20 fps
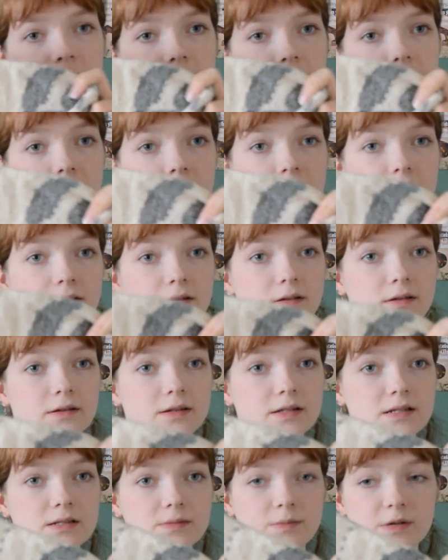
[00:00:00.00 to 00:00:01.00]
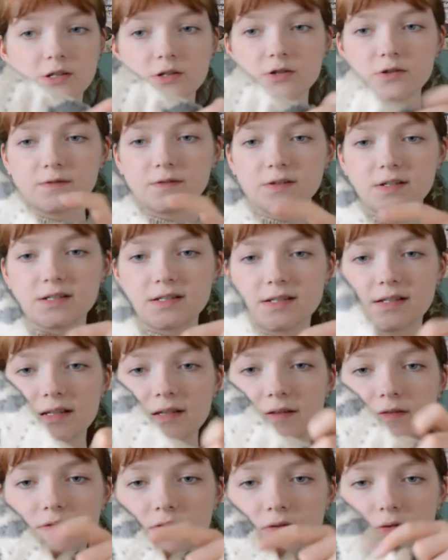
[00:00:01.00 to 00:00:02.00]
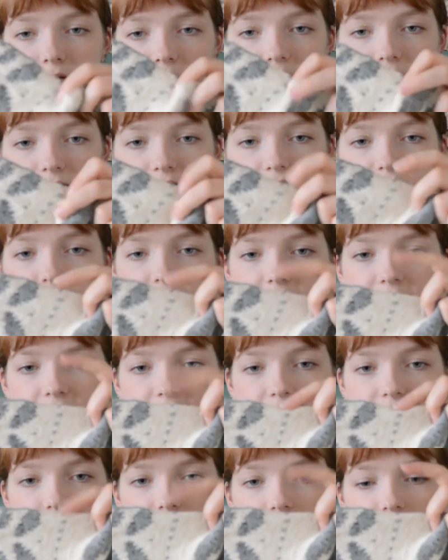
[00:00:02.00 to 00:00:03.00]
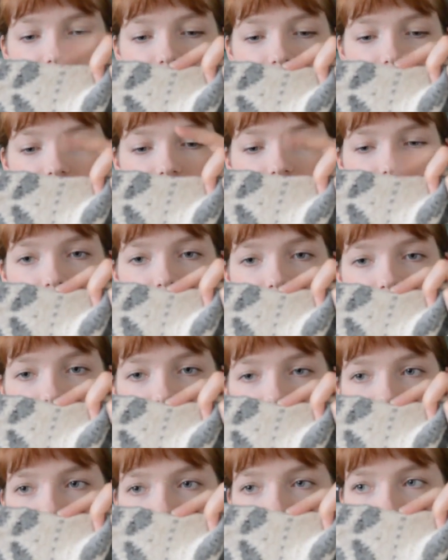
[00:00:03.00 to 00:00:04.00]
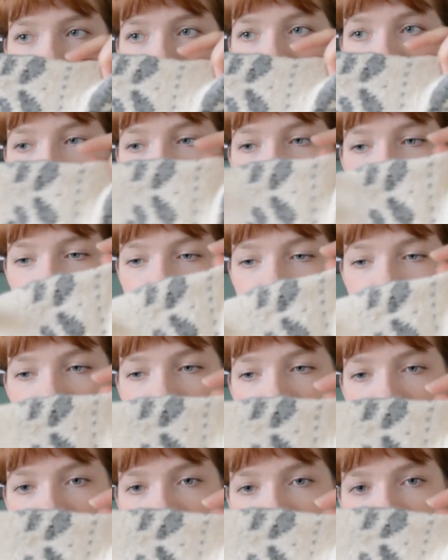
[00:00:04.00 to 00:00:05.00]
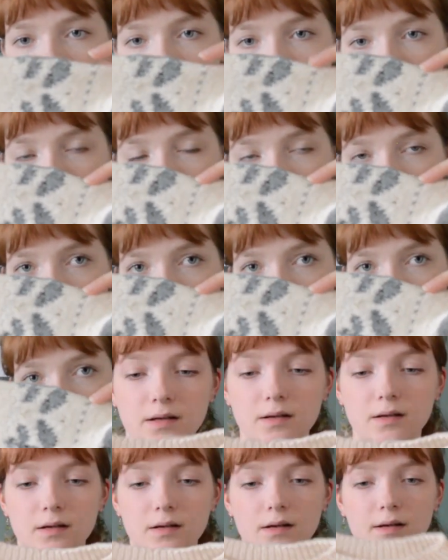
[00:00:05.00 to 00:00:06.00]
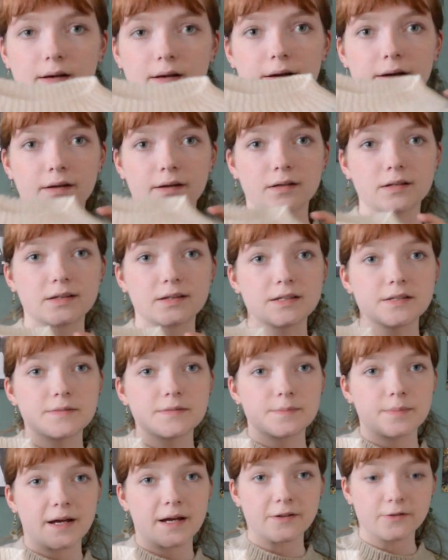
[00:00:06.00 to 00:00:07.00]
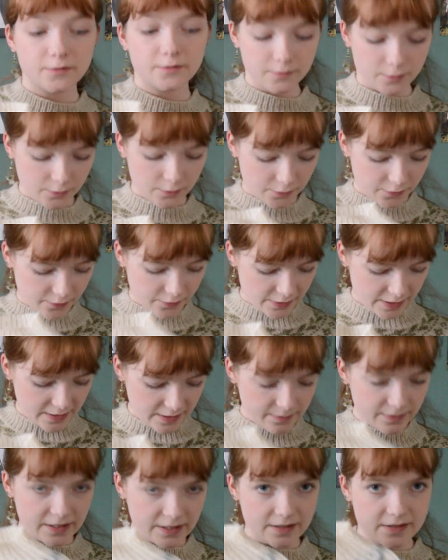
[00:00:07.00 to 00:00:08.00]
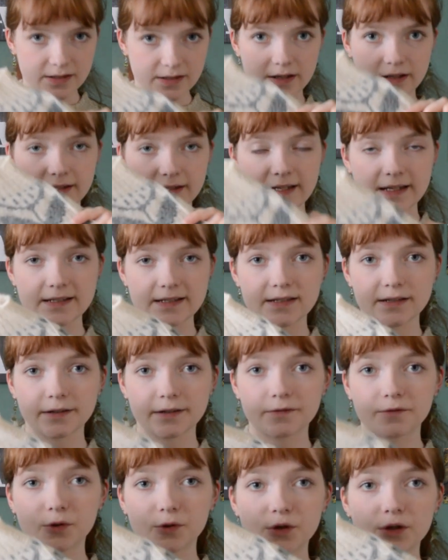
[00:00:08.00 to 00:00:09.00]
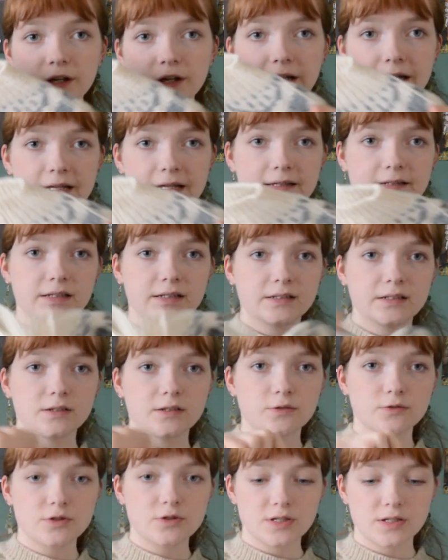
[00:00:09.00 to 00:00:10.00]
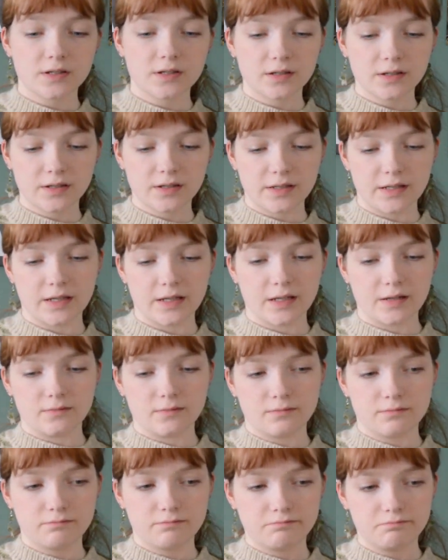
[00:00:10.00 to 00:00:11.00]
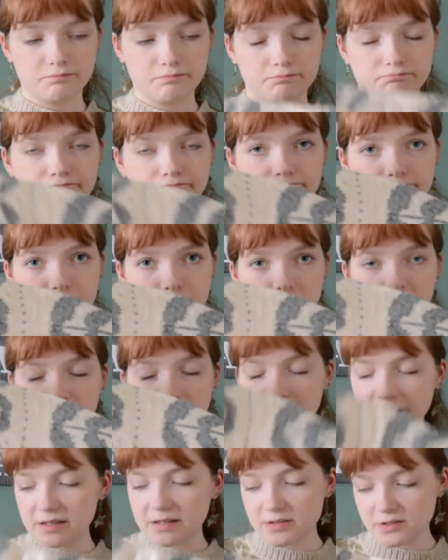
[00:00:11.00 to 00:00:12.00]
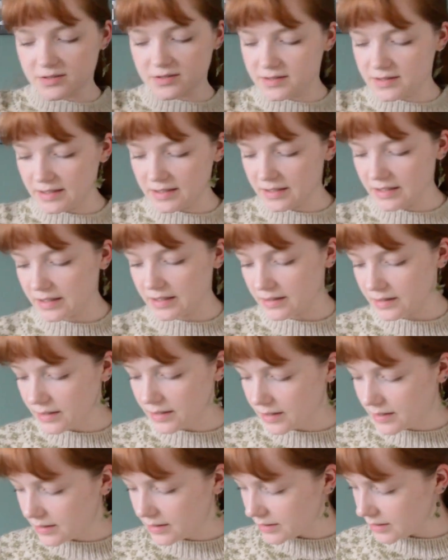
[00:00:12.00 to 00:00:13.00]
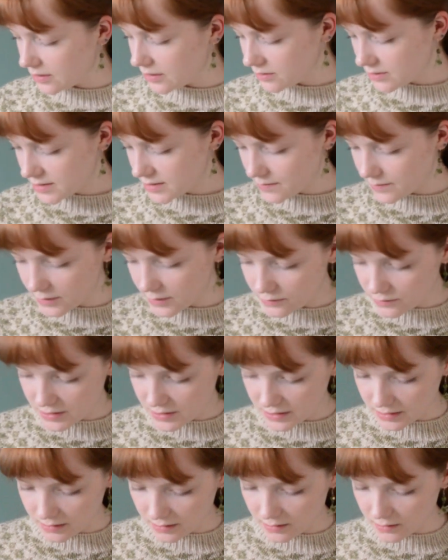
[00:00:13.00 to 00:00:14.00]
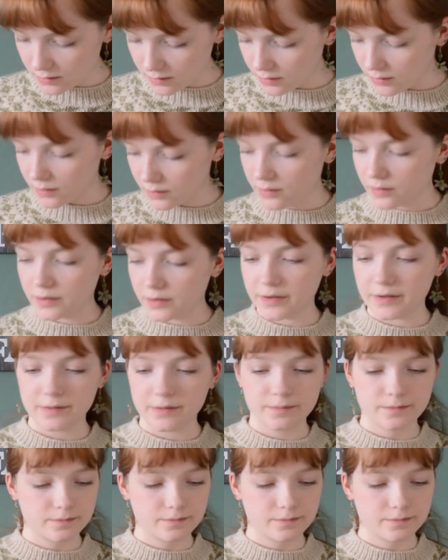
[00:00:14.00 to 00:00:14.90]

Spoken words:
done this much of the sleeve. So I started here with the sleeve, and I have done this much. I got this pattern for free because I test knitted for Teti Lutsak, and I've been just knitting it. The yarns I'm using are